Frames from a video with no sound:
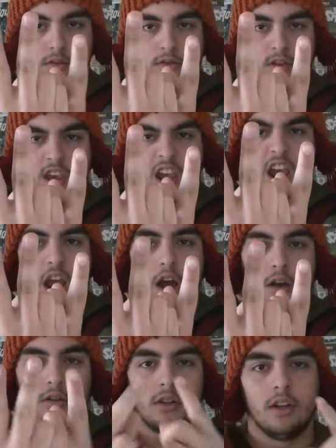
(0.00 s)

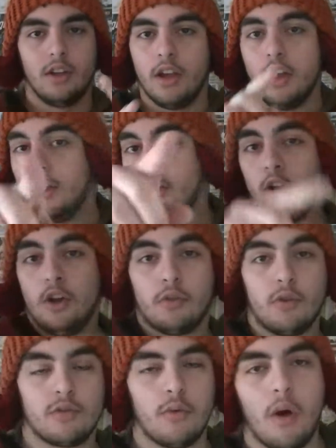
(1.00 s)
Yeah. The
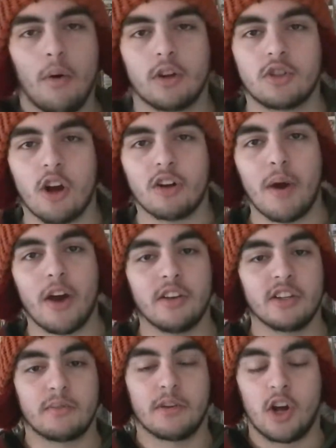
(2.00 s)
reason why I want to talk about it
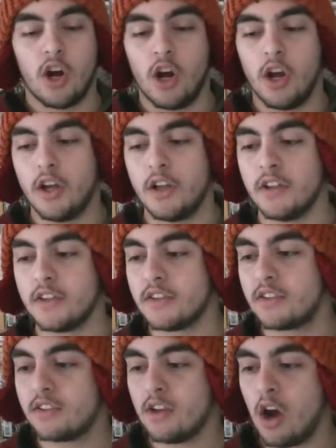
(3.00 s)
is
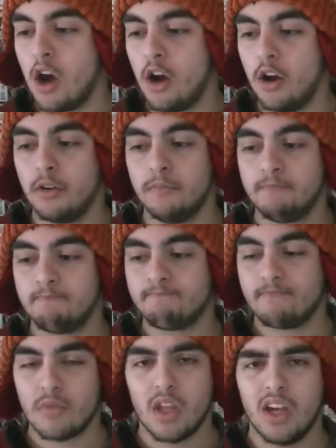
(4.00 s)
because, I
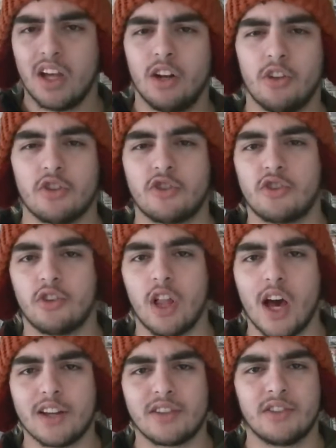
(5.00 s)
don't know, there's just a
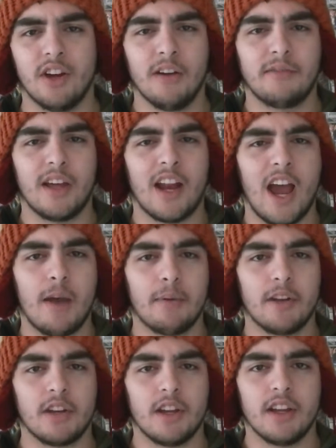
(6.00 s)
lot of stuff that
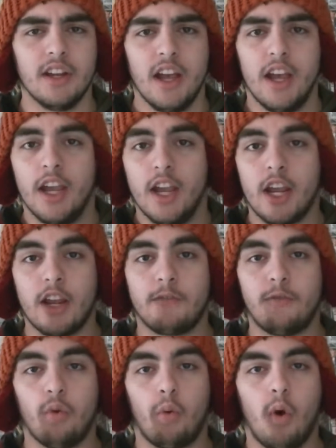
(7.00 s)
happened in it.
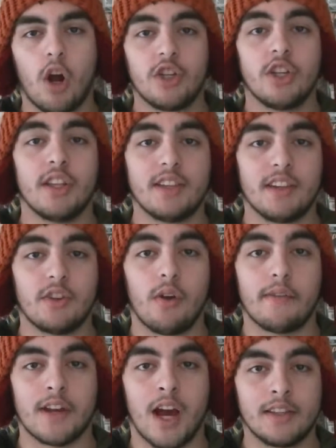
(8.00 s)
If you were watching this and you
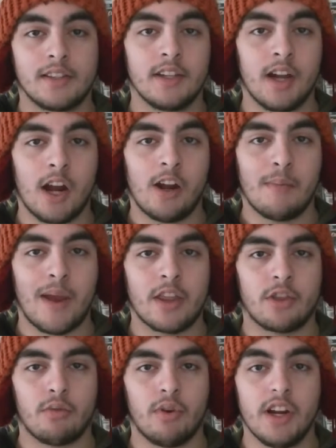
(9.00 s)
have not seen Iron
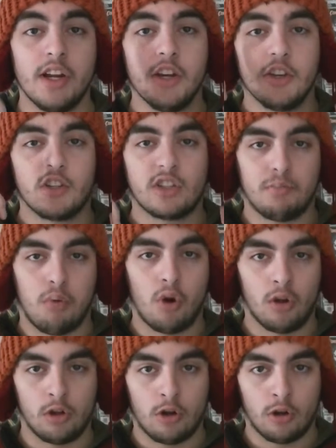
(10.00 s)
Man 3,
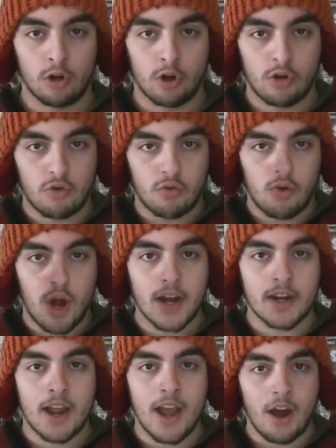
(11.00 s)
spoiler alert
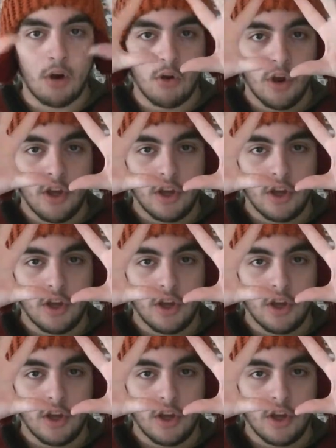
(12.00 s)
right now.